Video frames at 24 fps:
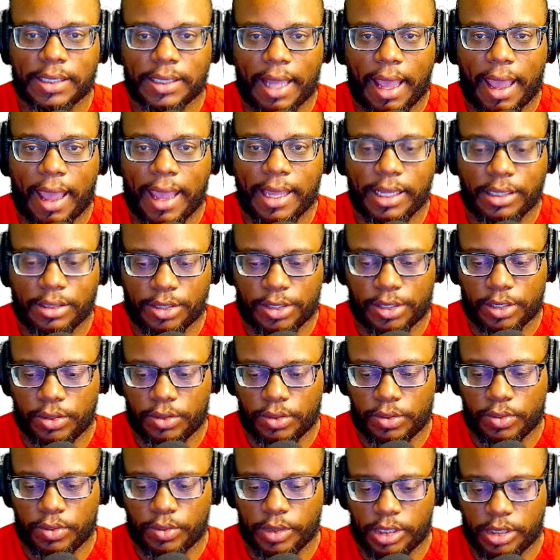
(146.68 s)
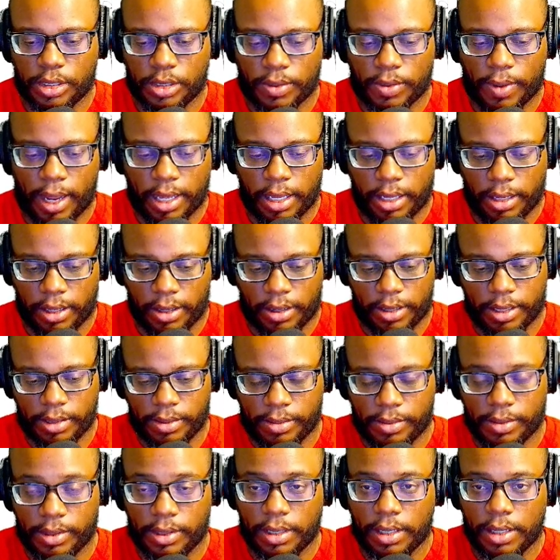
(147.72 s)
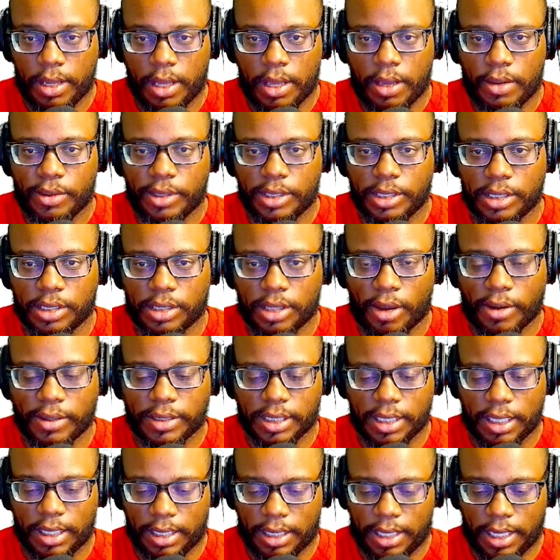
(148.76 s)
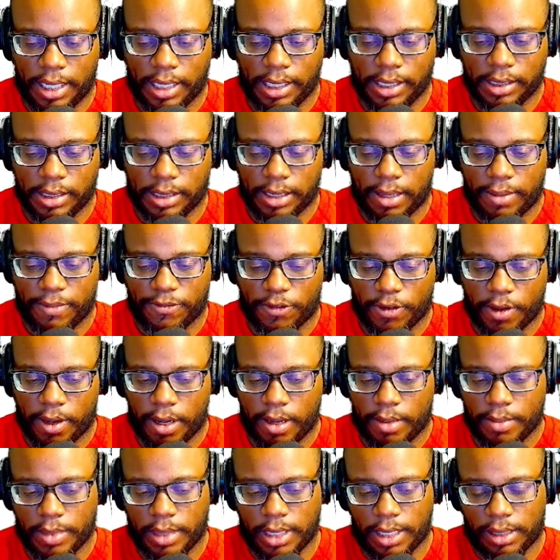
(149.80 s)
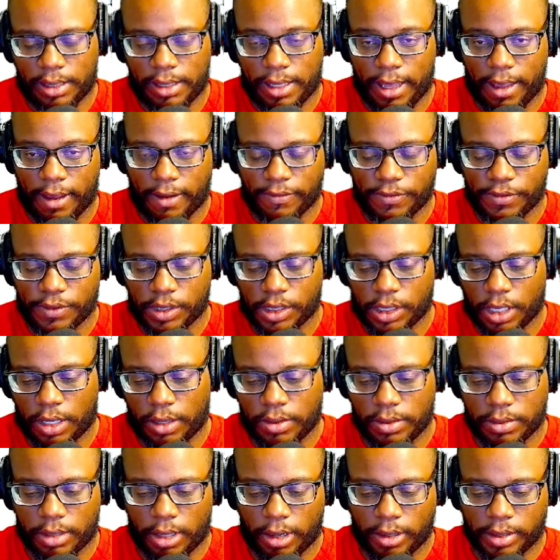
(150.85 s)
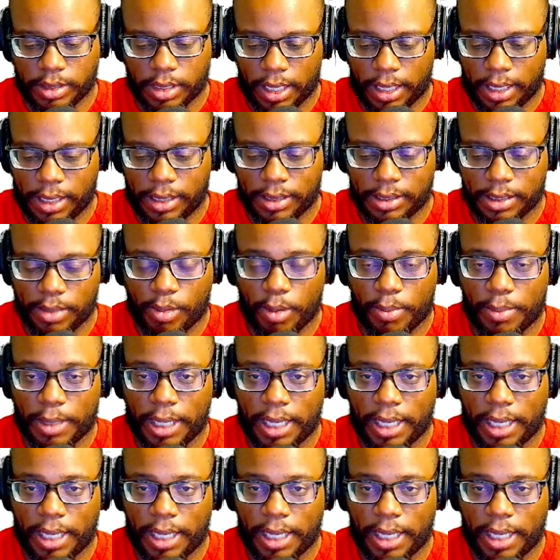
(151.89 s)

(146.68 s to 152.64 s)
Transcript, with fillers: A2, which is right here, which is 13 keys up from the left. So 13 keys up would be